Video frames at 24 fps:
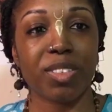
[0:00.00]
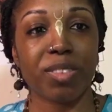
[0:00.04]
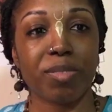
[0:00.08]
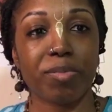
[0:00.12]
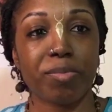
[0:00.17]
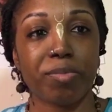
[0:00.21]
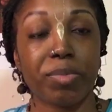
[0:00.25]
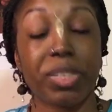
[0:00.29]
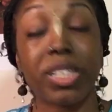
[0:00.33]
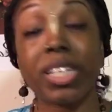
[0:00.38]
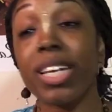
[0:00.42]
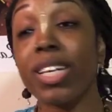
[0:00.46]

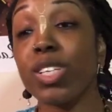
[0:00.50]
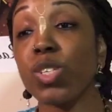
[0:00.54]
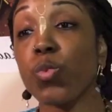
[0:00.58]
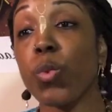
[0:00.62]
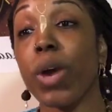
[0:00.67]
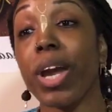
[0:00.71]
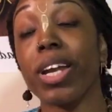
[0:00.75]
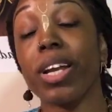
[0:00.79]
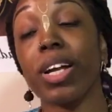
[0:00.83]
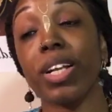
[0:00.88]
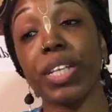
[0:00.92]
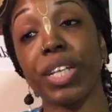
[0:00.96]
Please
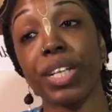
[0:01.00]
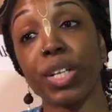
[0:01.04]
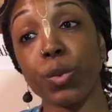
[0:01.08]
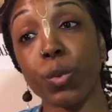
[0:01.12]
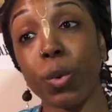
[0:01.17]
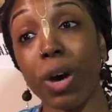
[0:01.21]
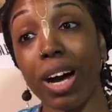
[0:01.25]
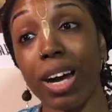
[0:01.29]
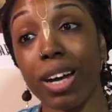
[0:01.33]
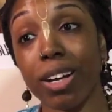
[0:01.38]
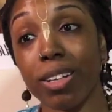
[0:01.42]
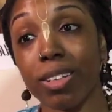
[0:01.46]
wait a little
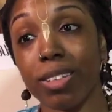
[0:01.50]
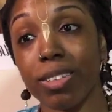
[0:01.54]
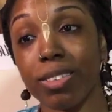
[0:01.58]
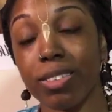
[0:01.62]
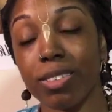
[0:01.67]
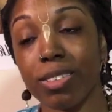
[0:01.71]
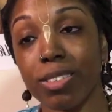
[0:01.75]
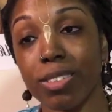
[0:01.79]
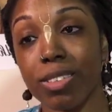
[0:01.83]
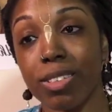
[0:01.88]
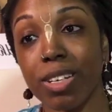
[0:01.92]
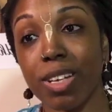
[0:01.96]
while.
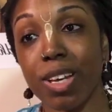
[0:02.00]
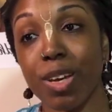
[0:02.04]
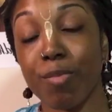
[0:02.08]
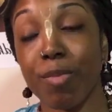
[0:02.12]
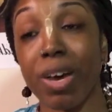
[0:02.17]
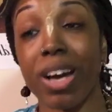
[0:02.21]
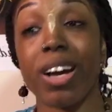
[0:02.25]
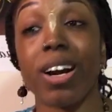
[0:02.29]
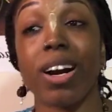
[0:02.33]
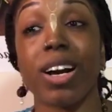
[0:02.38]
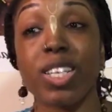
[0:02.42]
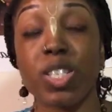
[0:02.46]
My
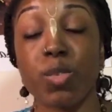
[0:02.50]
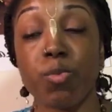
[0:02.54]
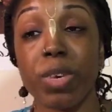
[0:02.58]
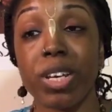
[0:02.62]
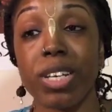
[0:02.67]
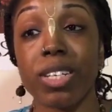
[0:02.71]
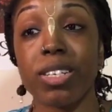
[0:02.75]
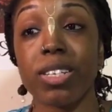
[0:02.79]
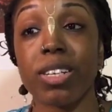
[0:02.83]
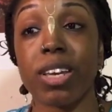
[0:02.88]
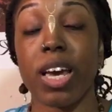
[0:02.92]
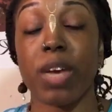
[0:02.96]

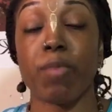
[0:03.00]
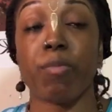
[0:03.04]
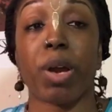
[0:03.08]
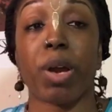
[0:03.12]
husband and my